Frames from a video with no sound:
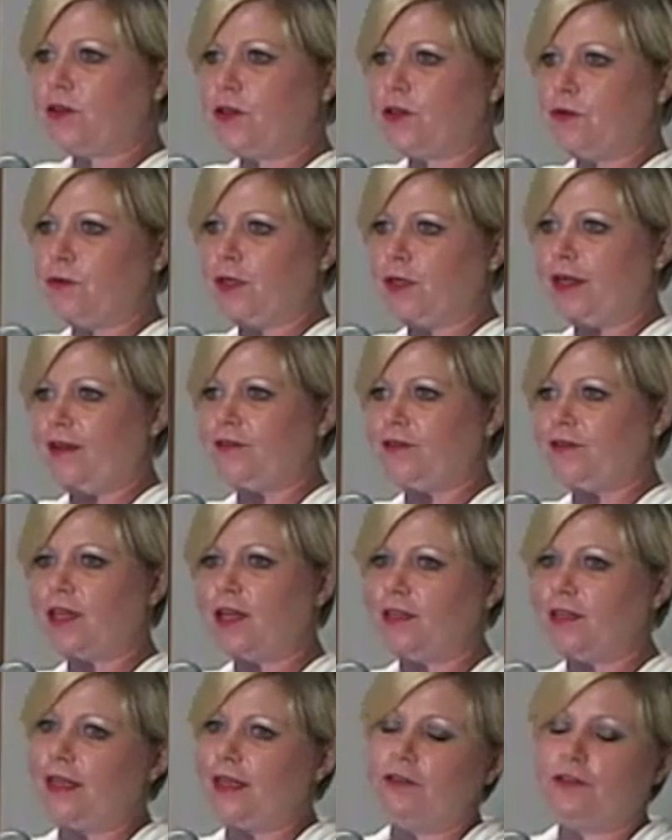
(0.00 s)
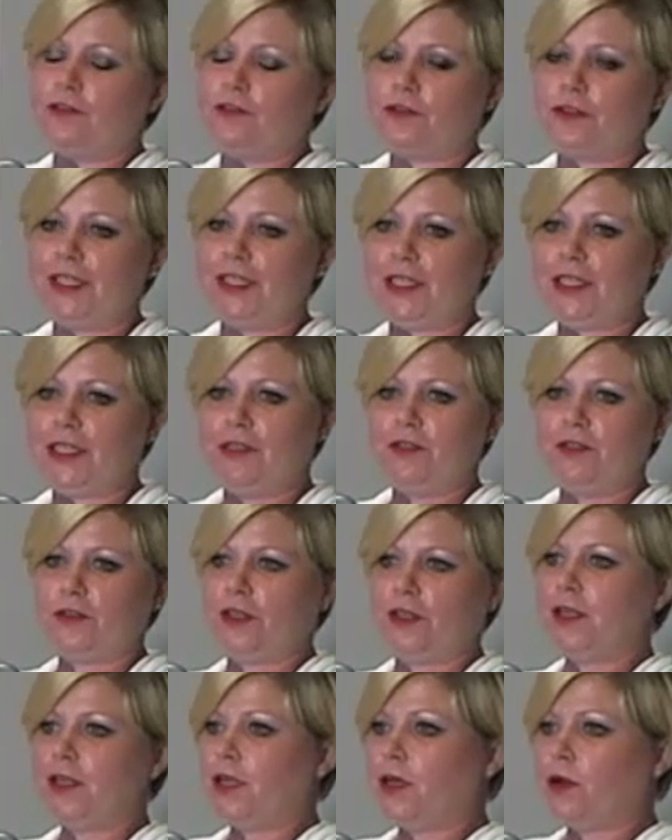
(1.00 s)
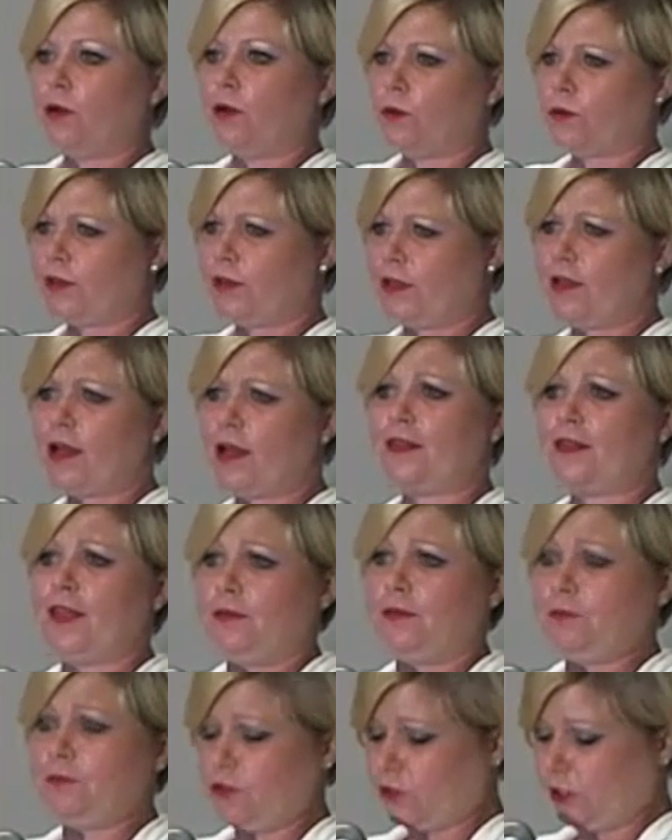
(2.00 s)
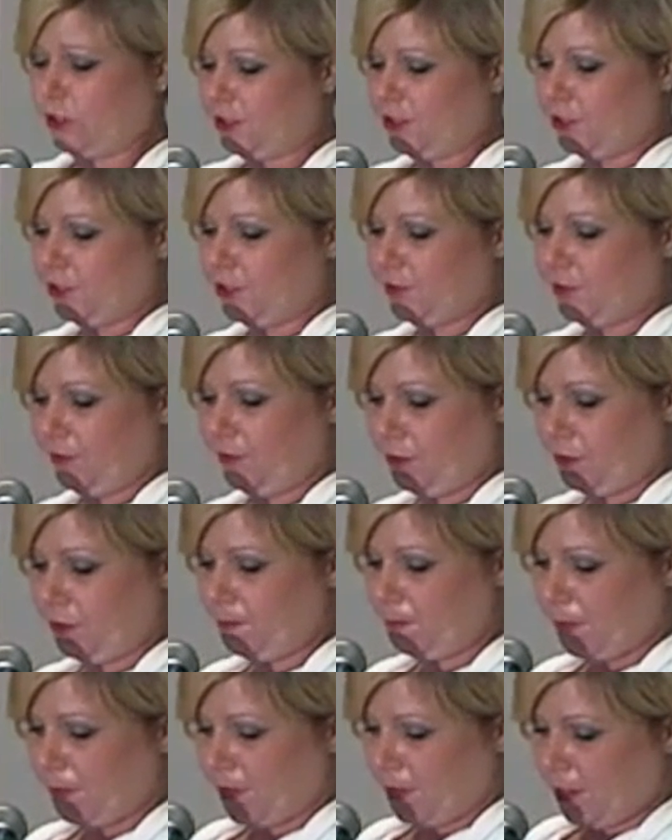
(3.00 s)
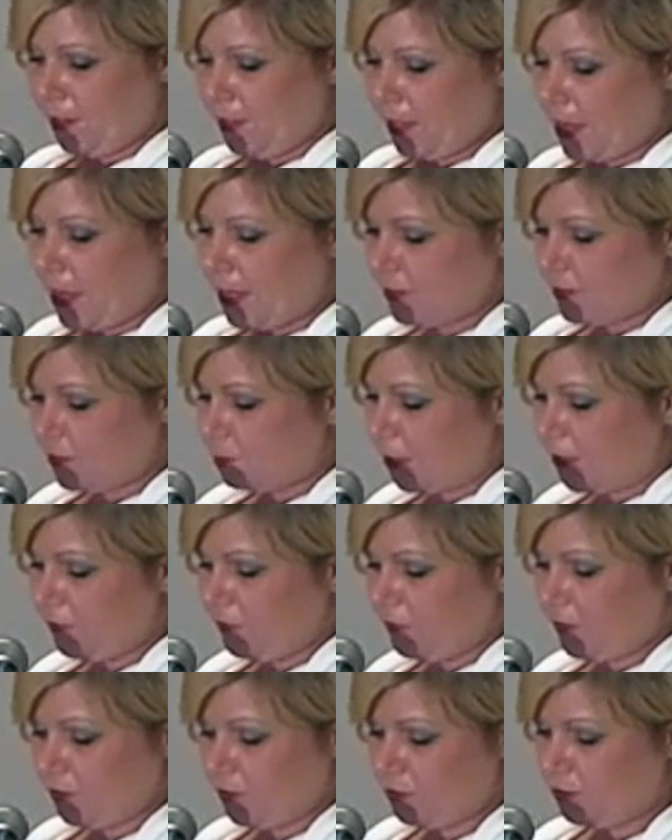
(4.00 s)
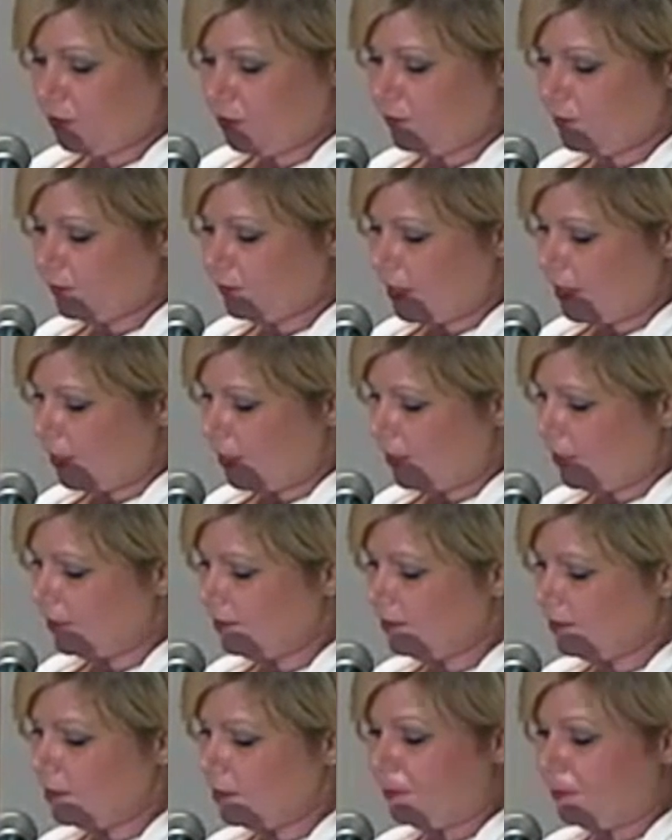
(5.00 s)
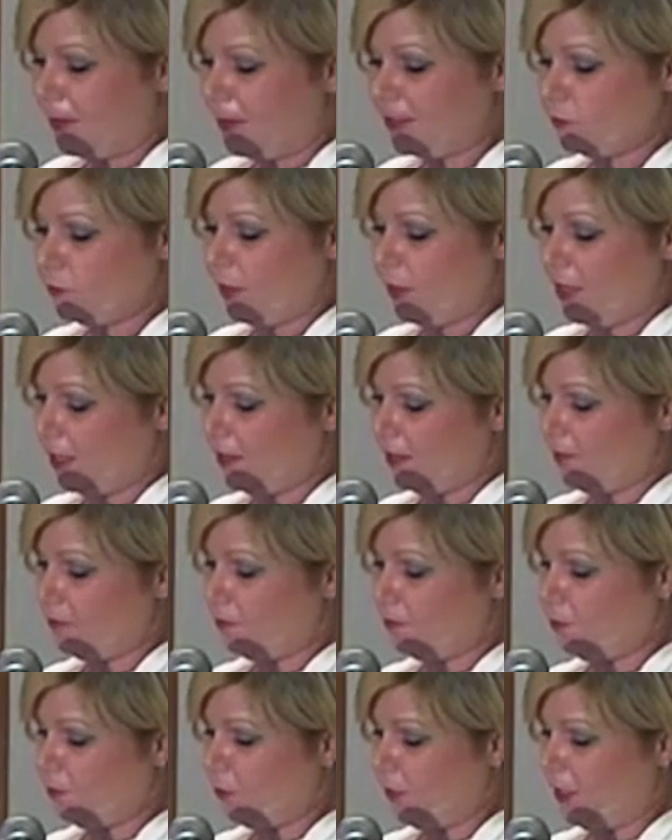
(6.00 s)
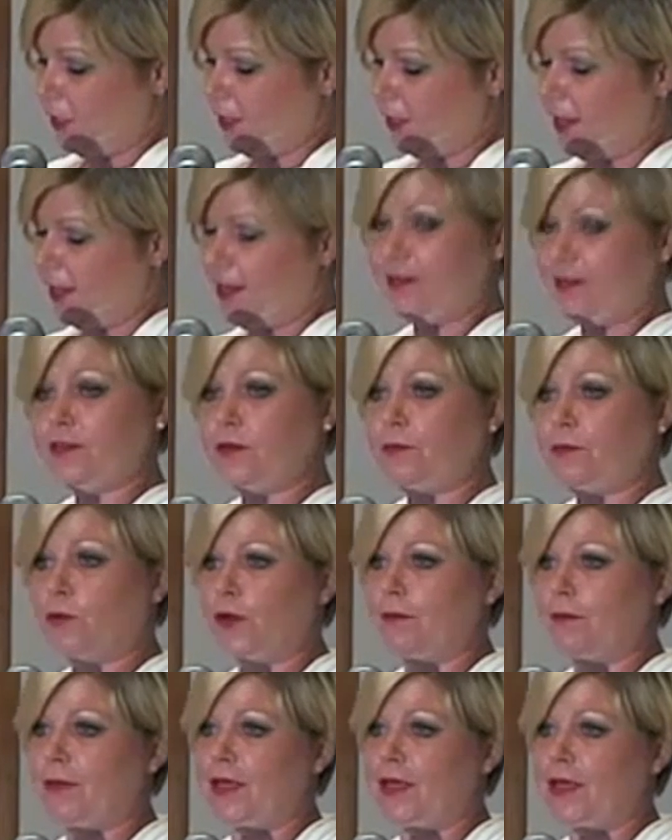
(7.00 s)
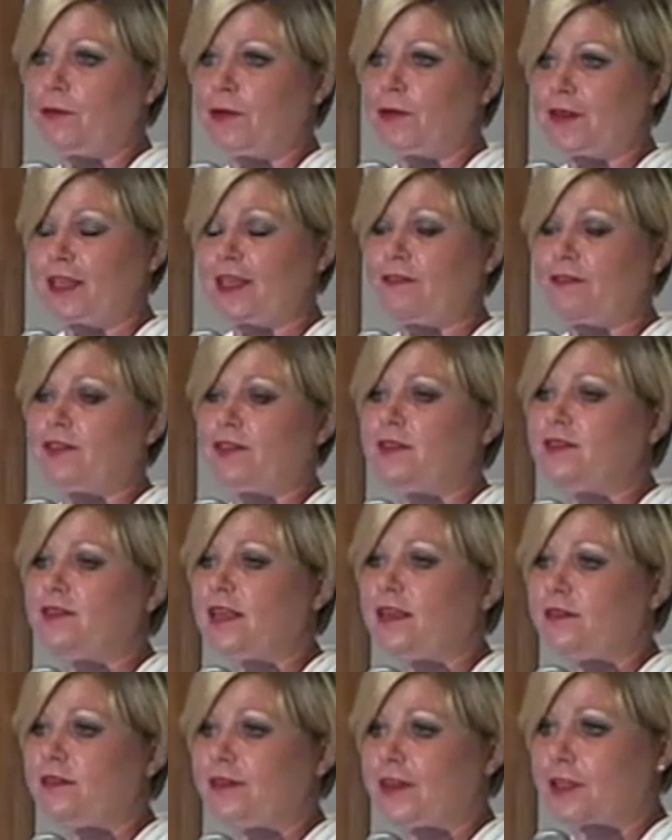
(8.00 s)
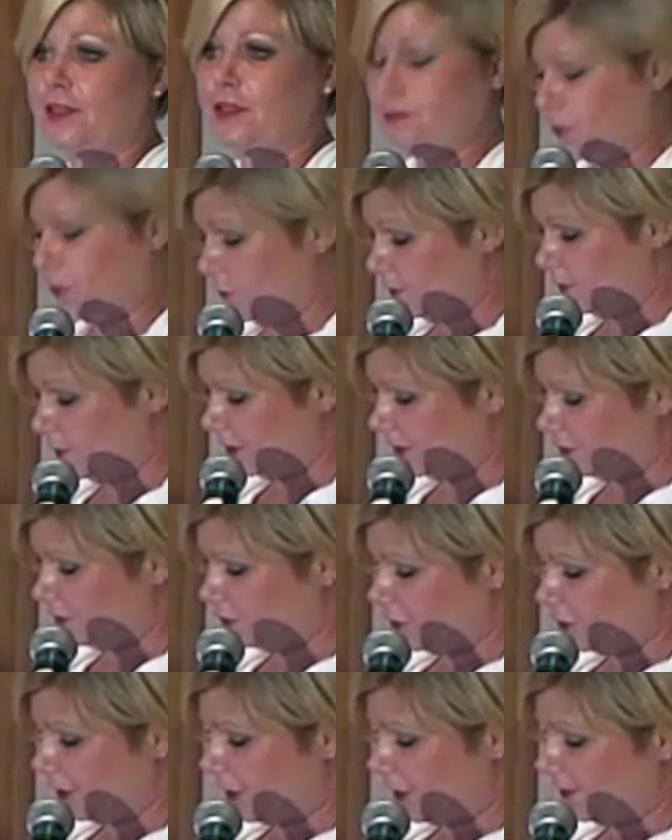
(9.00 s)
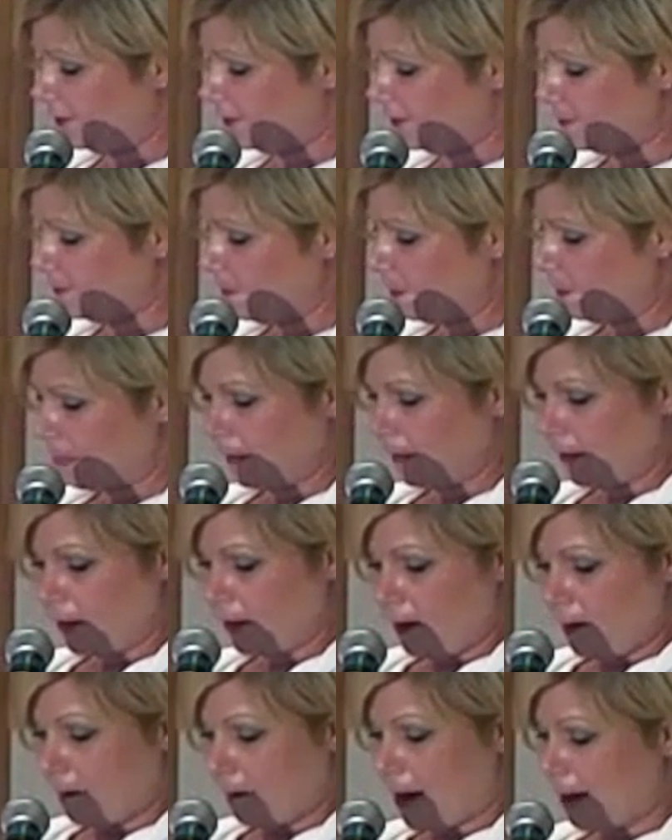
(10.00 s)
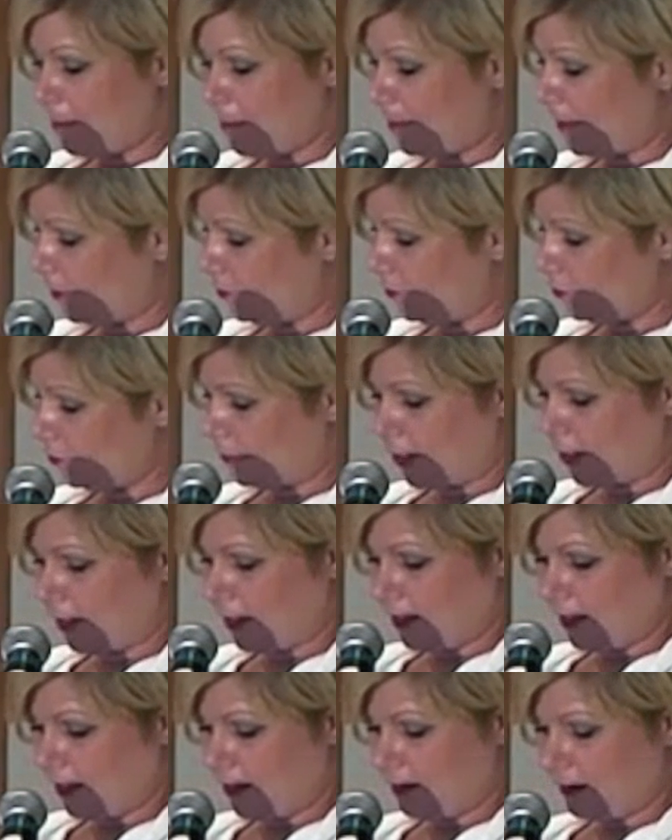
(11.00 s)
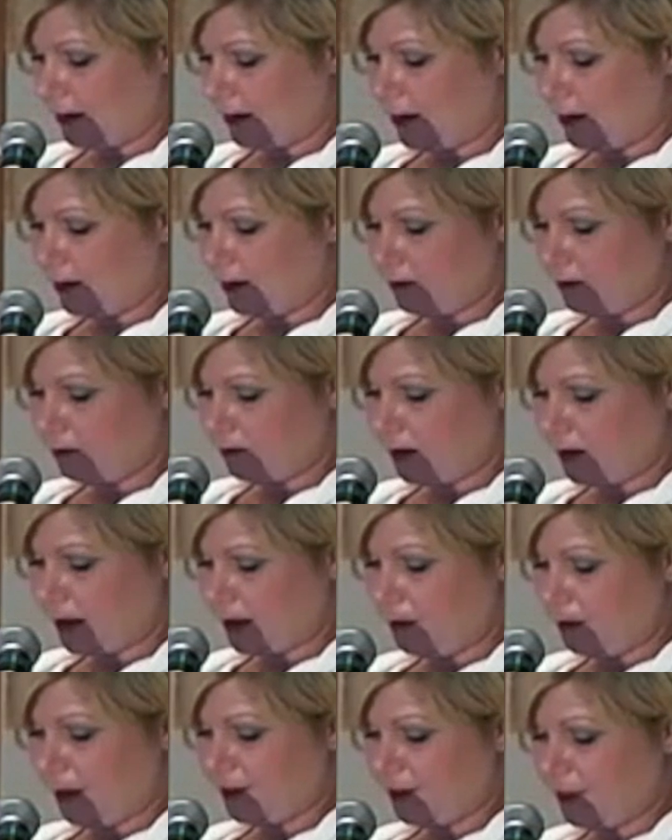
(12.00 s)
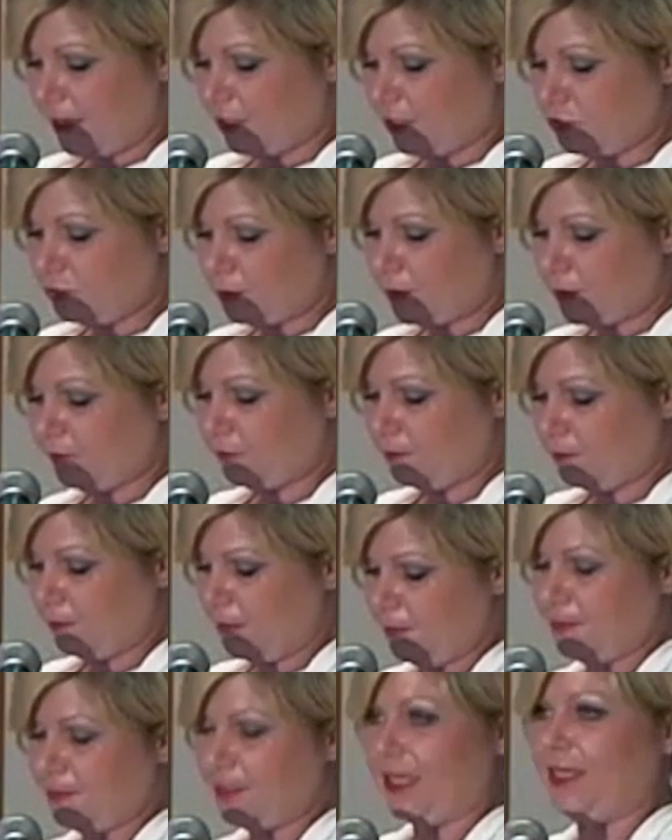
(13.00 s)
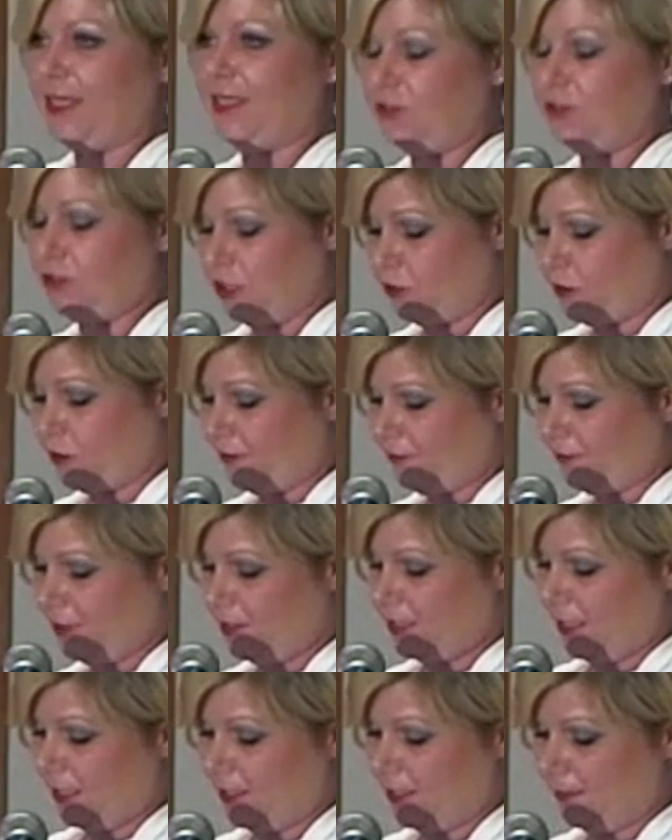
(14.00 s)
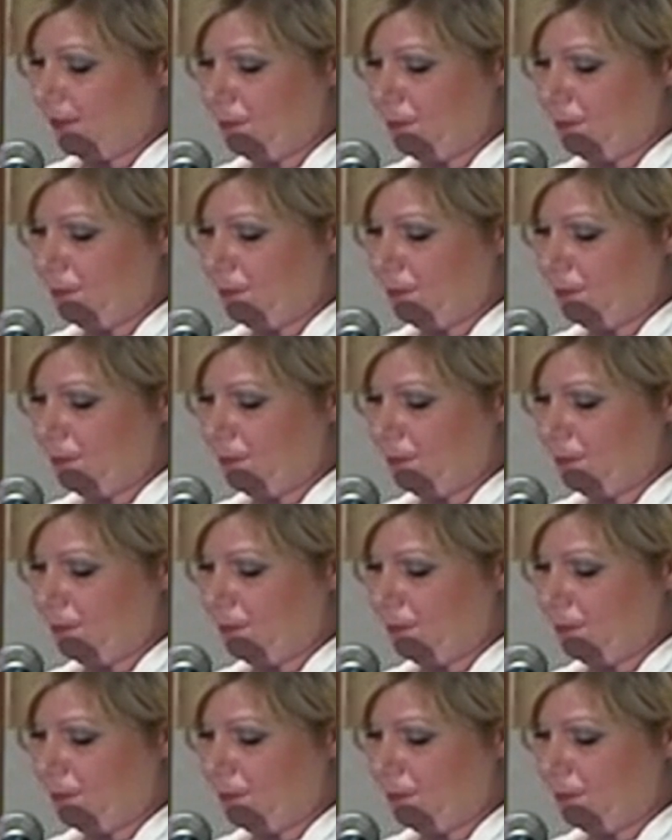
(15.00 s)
wouldn't have to cut down trees or nothing obstructing your view. Spread functions, it's the best way to get from point A to point B with a given set of variables and constraints. Map algebra is a set-based algebra for manipulating geographic data.